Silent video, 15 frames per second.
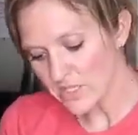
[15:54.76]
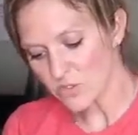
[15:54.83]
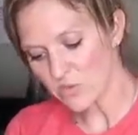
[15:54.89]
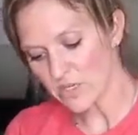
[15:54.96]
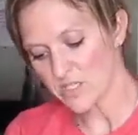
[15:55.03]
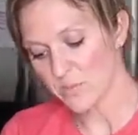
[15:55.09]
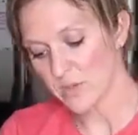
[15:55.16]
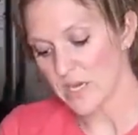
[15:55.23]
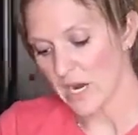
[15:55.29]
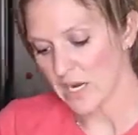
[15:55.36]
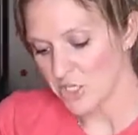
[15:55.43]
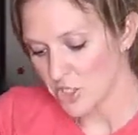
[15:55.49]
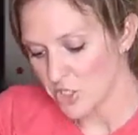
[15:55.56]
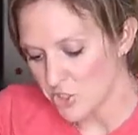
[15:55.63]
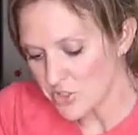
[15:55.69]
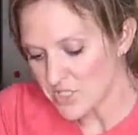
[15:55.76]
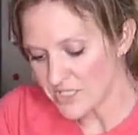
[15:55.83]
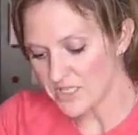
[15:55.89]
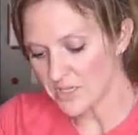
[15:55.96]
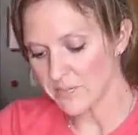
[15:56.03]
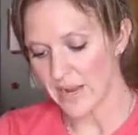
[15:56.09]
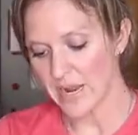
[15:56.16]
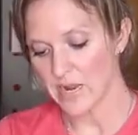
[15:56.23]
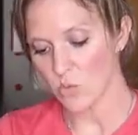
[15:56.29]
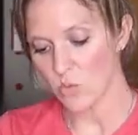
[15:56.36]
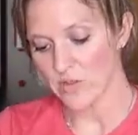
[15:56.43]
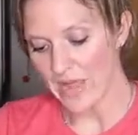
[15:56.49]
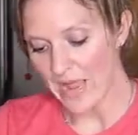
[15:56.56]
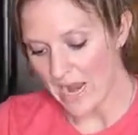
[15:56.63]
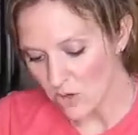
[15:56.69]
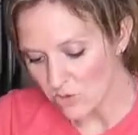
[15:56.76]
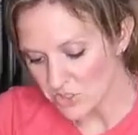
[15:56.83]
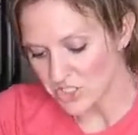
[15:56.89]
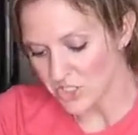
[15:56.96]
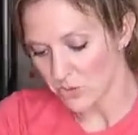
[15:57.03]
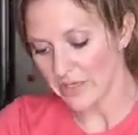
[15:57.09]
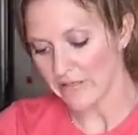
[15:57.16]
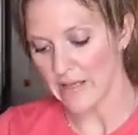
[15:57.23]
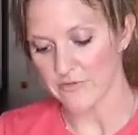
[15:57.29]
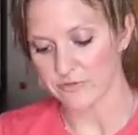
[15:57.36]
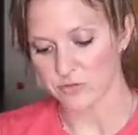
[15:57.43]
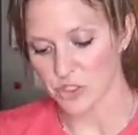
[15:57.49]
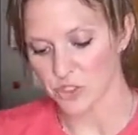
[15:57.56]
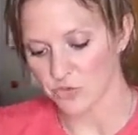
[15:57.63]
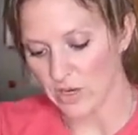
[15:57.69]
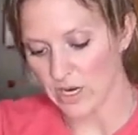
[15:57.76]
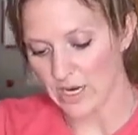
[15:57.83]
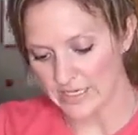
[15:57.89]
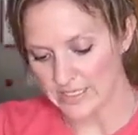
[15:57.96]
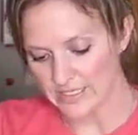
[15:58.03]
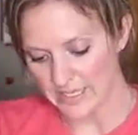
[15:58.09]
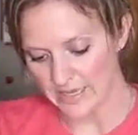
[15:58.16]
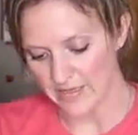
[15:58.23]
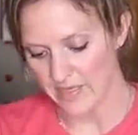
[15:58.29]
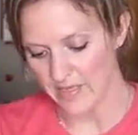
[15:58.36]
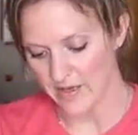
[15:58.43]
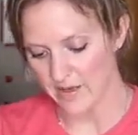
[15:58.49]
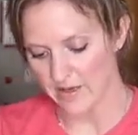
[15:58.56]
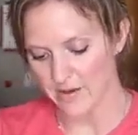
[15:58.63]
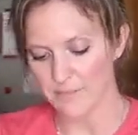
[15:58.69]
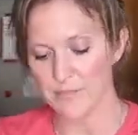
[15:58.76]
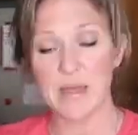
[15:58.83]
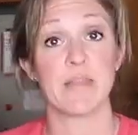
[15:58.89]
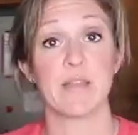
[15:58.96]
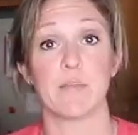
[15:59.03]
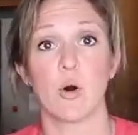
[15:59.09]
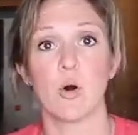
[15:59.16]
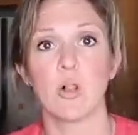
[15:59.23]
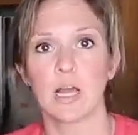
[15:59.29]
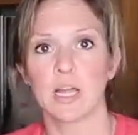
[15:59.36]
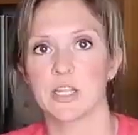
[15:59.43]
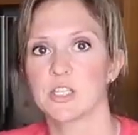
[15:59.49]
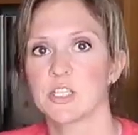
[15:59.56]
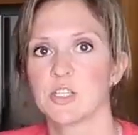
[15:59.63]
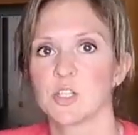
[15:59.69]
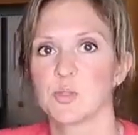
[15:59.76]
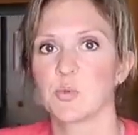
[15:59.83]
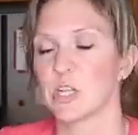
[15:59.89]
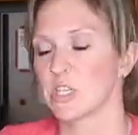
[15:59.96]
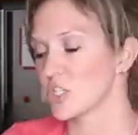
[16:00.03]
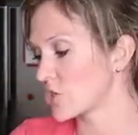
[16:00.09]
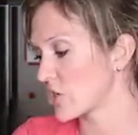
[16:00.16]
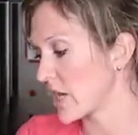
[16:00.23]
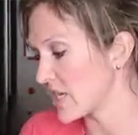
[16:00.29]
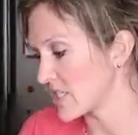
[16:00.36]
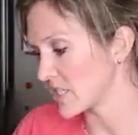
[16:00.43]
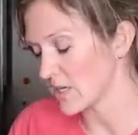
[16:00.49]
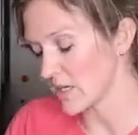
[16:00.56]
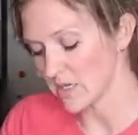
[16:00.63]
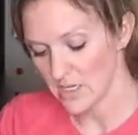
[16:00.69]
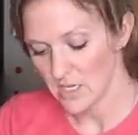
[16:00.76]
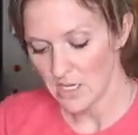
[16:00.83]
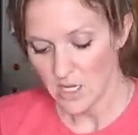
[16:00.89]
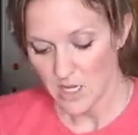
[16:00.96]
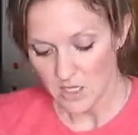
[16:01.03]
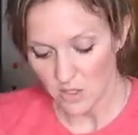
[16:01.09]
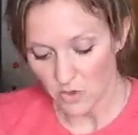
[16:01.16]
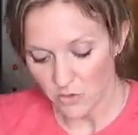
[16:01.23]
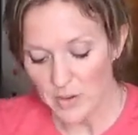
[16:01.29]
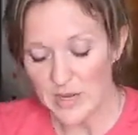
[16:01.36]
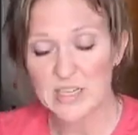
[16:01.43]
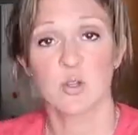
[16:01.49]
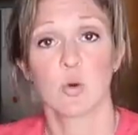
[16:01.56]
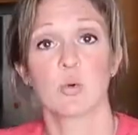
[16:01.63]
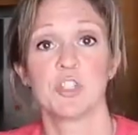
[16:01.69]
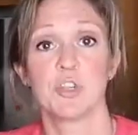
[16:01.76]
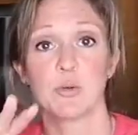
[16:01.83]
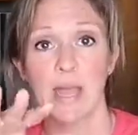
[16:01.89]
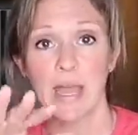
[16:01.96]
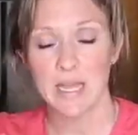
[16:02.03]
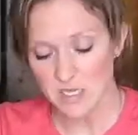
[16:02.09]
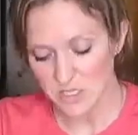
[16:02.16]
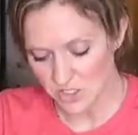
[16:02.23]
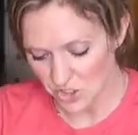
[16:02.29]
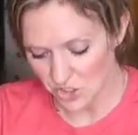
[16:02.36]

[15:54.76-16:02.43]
this recipe I used to make without doing that first rise in the, in the bowl. I used to just put it straight into the loaf pans, which you can